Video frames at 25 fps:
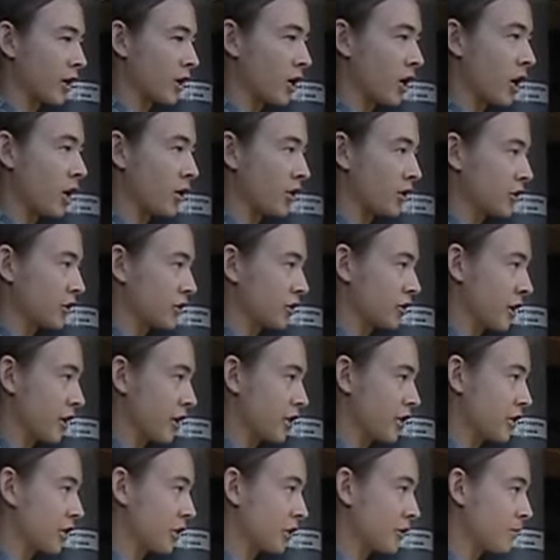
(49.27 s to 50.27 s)
The new
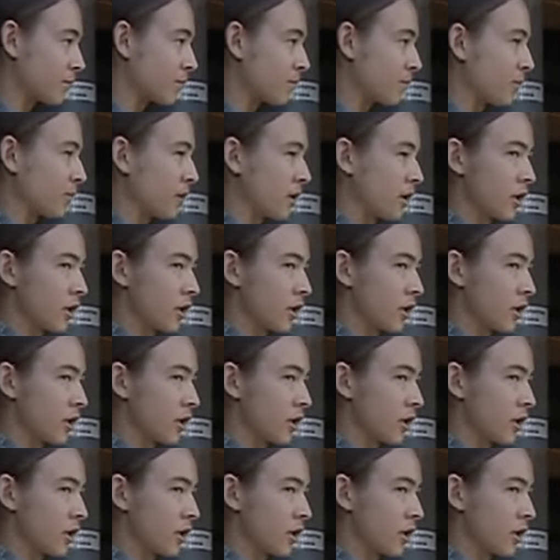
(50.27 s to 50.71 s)
process would be more